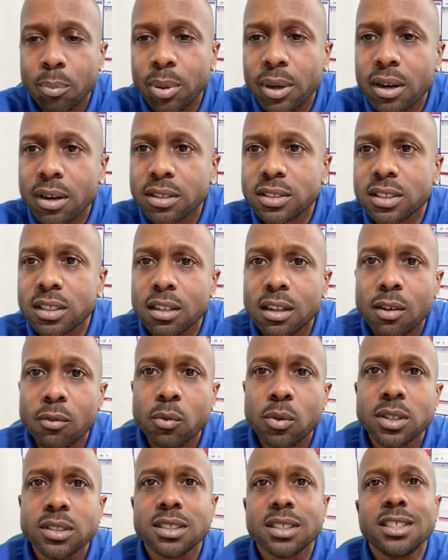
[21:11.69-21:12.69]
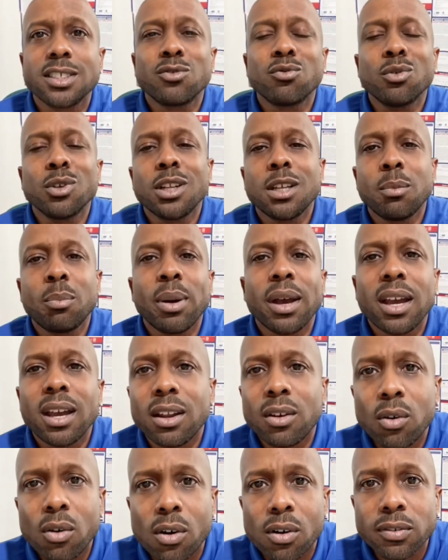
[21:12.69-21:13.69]
parents and loved ones, and it's really
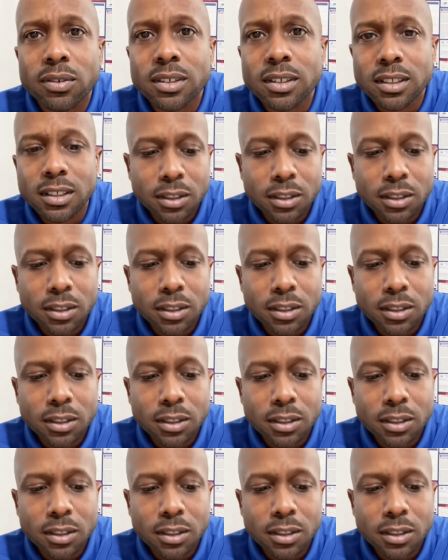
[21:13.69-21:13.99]
paying off.